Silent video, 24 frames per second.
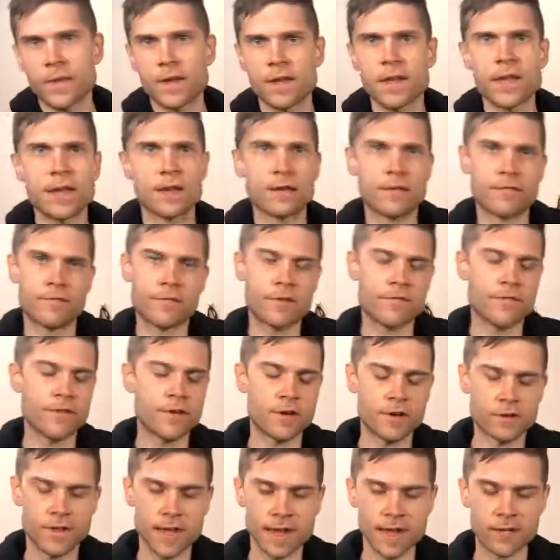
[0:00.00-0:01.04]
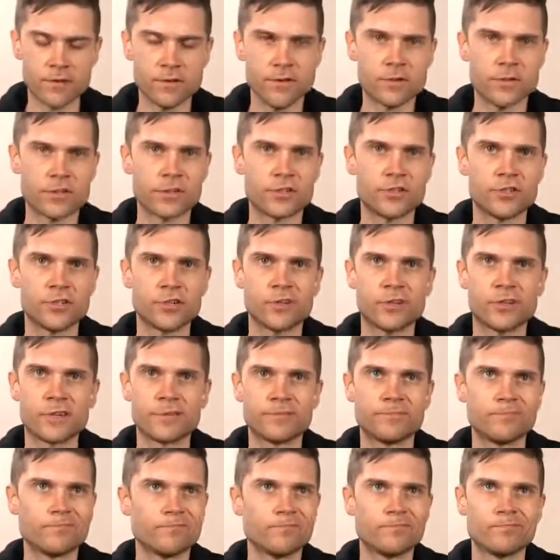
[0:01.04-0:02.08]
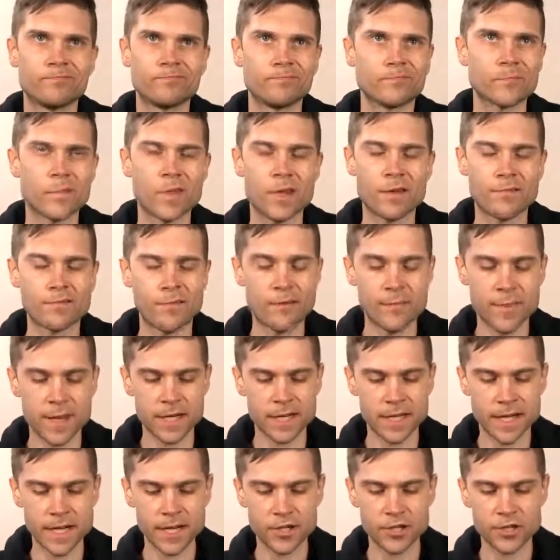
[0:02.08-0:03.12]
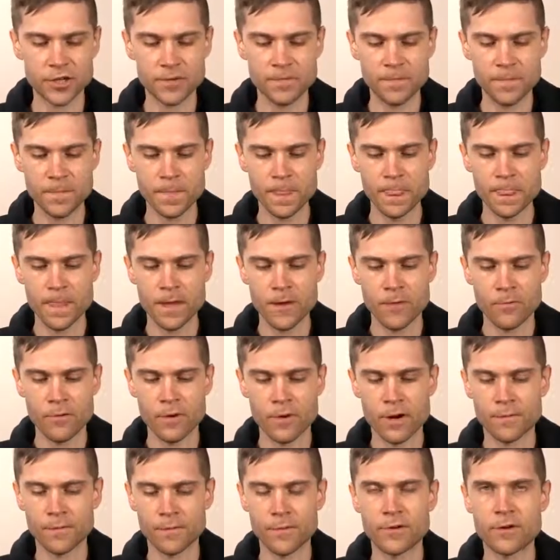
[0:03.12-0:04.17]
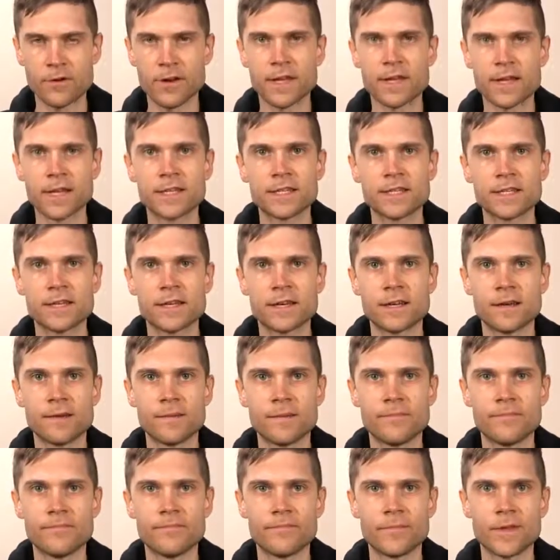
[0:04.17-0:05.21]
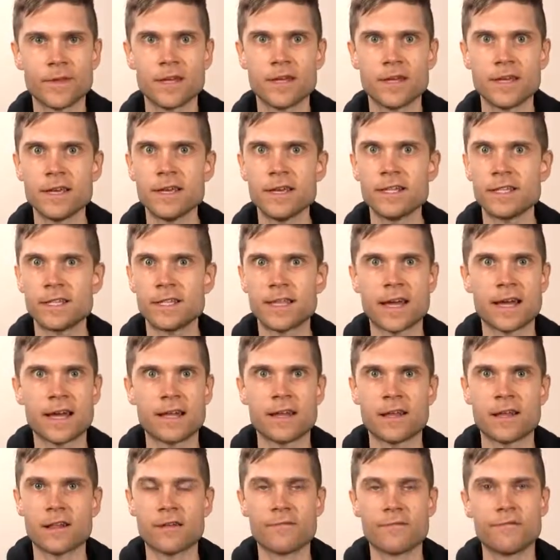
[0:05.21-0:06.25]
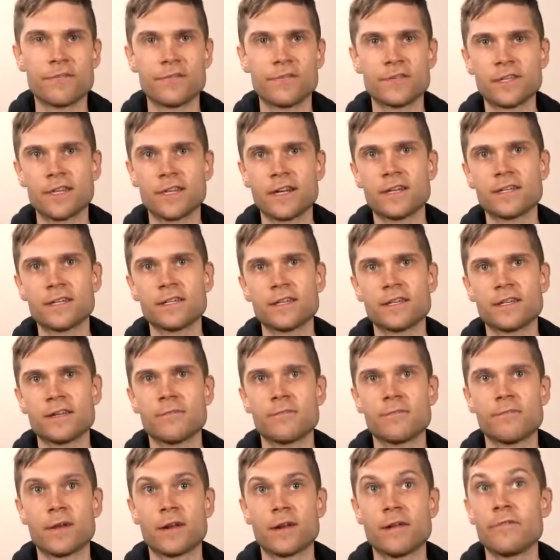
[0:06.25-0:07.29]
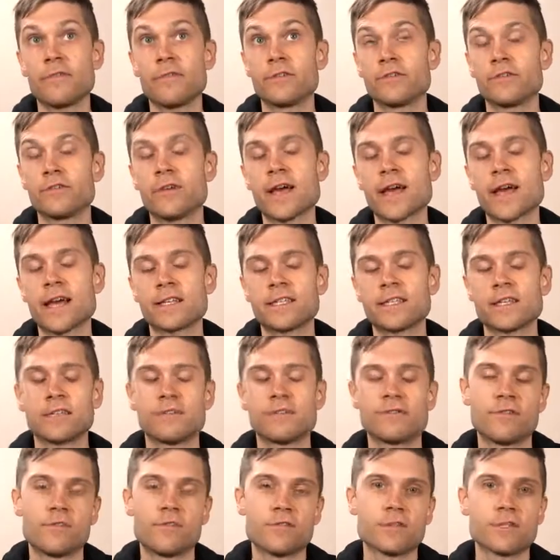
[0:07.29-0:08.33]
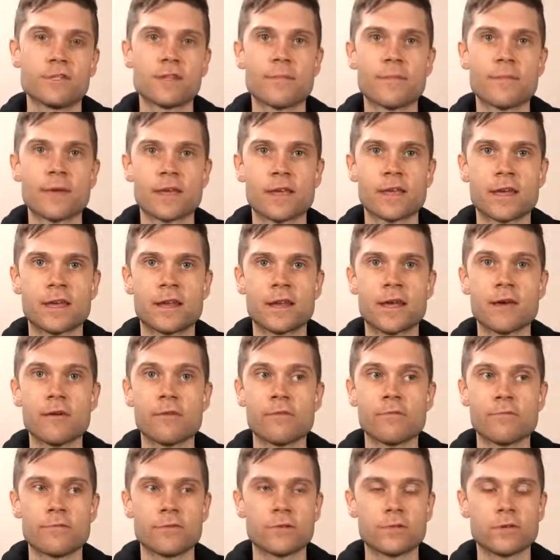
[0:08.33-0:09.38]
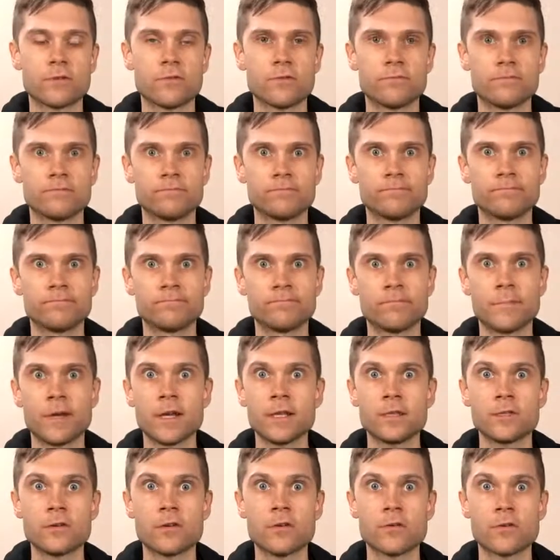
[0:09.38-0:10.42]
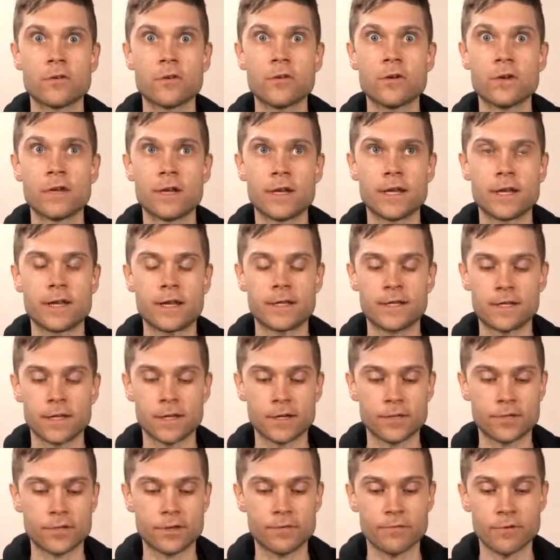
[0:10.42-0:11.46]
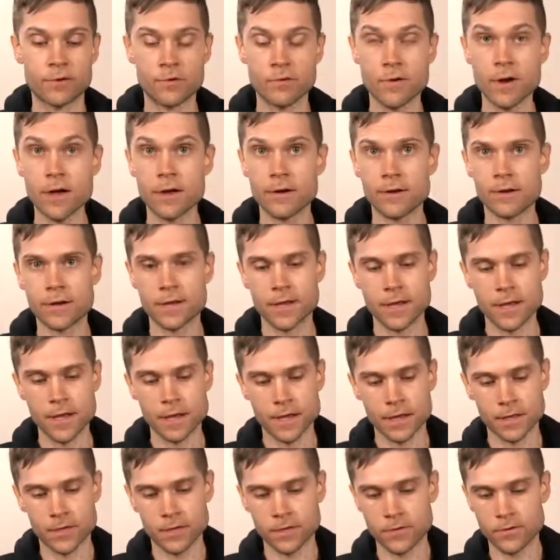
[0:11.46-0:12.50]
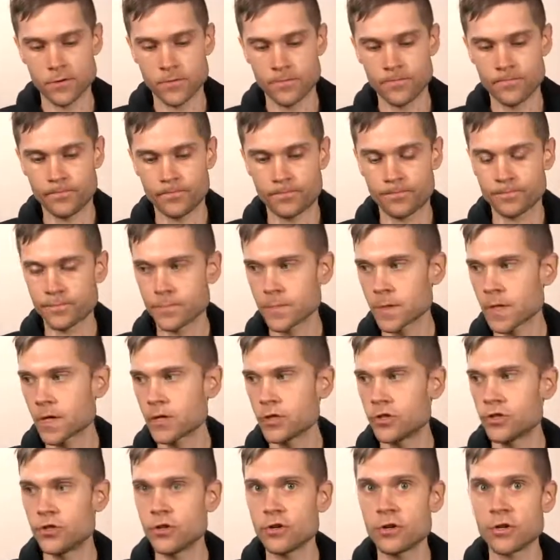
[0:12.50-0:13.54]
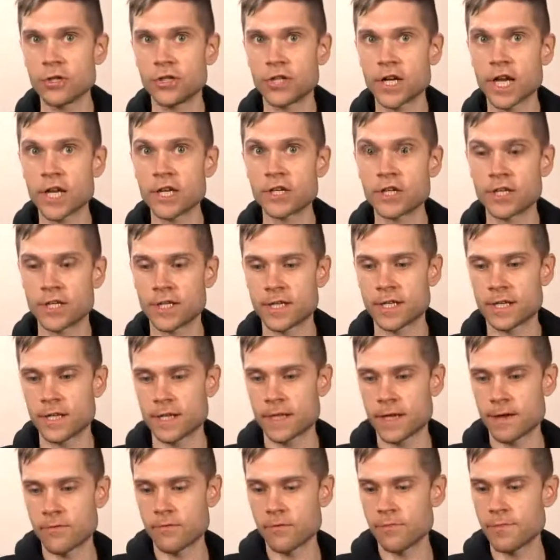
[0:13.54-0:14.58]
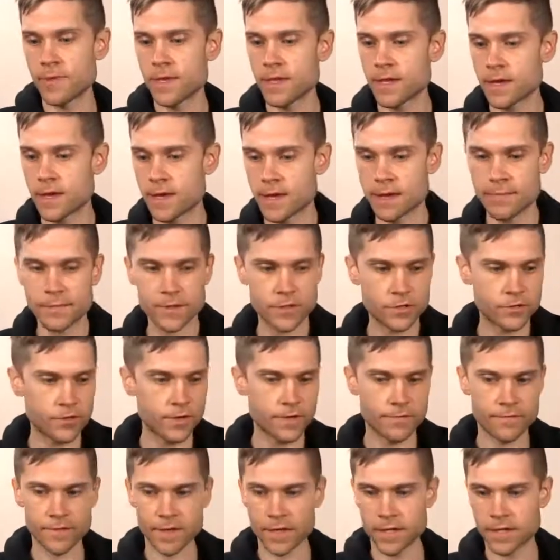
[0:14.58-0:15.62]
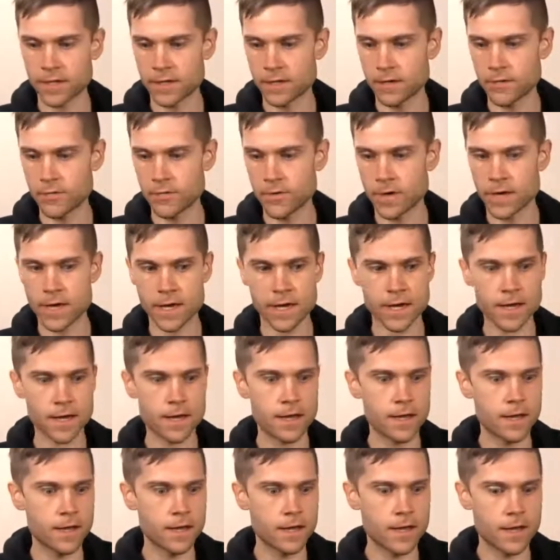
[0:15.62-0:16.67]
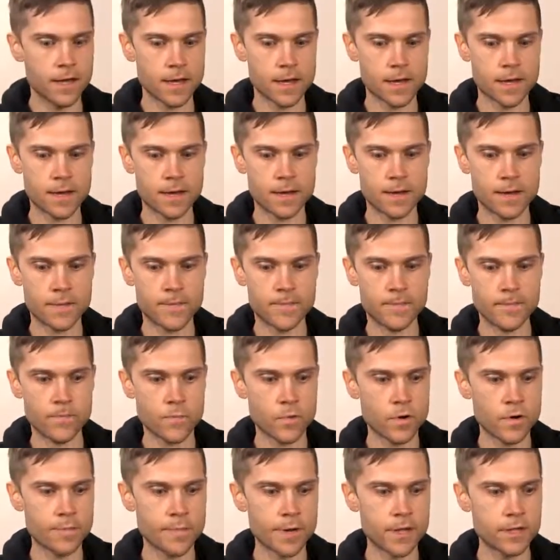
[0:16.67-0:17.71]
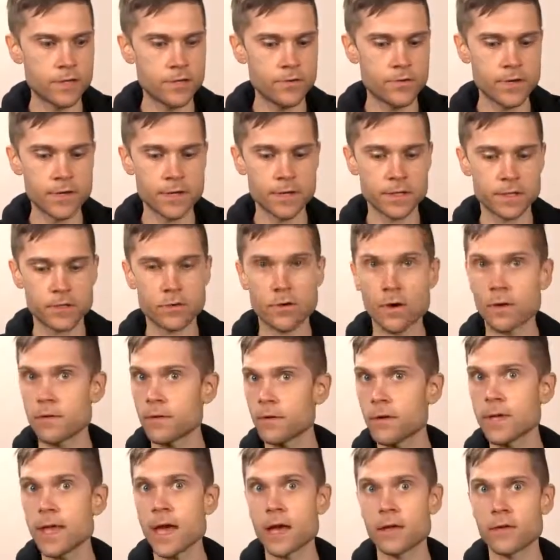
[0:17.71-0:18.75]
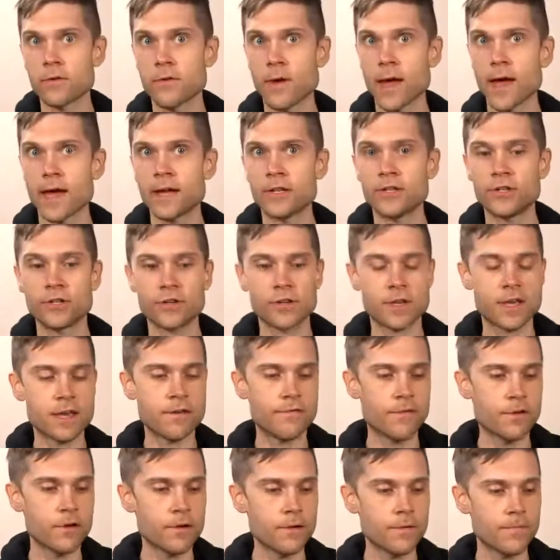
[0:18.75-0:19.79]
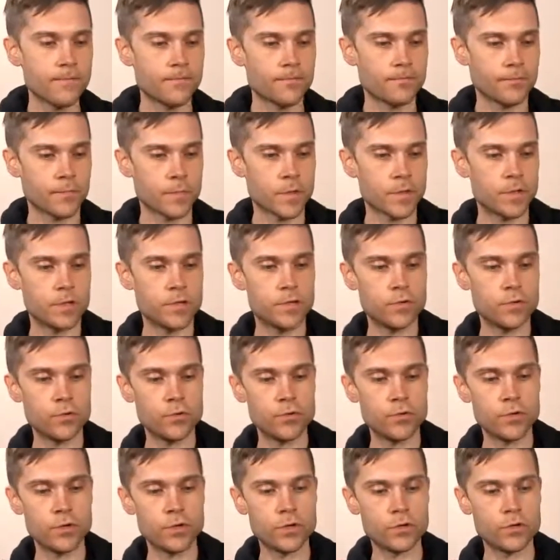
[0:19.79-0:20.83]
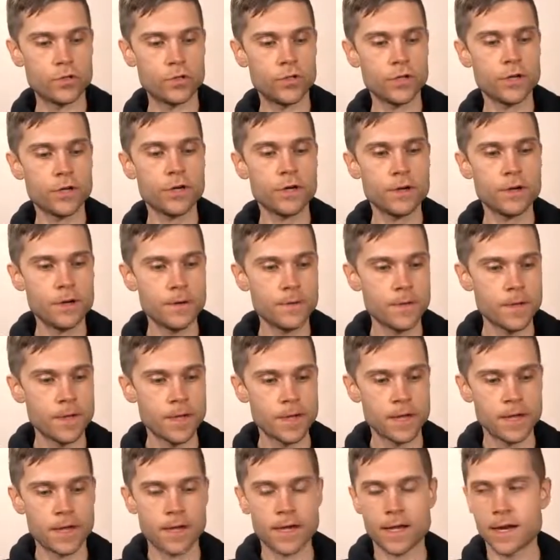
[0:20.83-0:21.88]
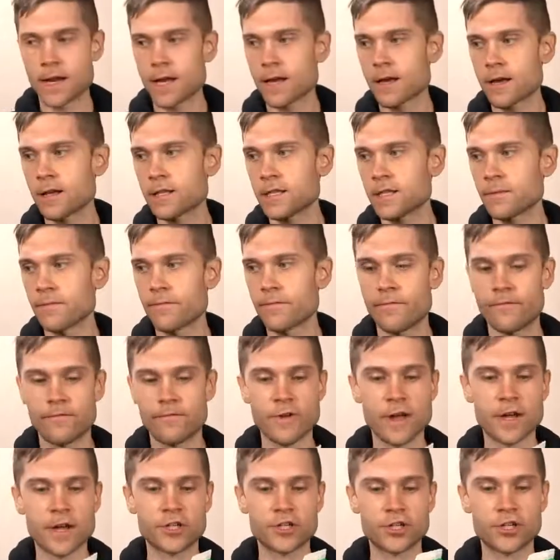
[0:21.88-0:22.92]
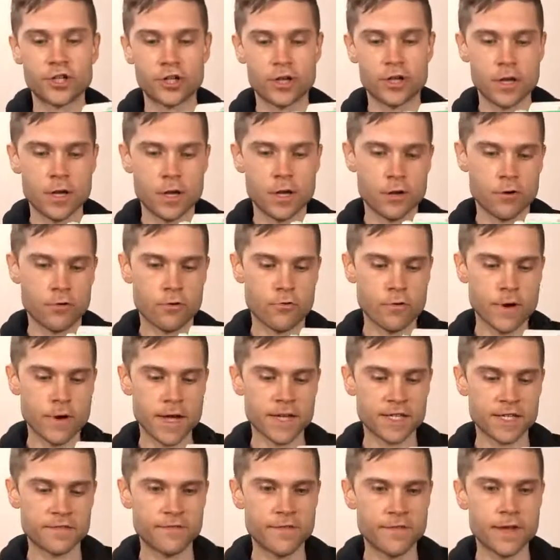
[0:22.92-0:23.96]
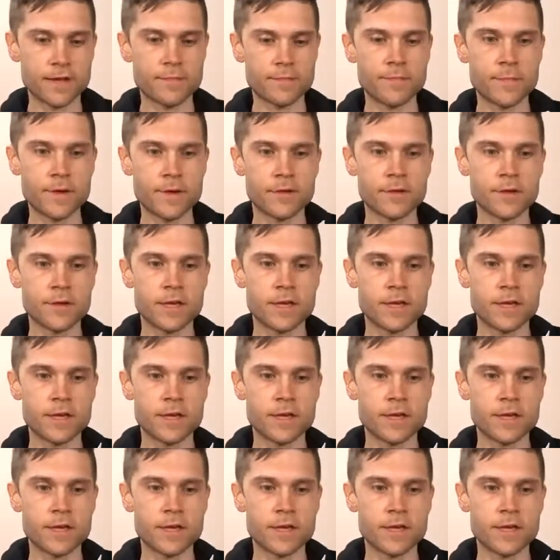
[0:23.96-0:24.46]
again, if you fear lactose and sugar in fermentation, what I'm learning is it eats that and converts it into beneficial acids for your stomach and health. So it's all good and it's actually required. So sugar changes. That would be the chemistry of this. Okay. What am I doing? So yeah, you add your kefir to your jar, and I got some fresh grass-fed milk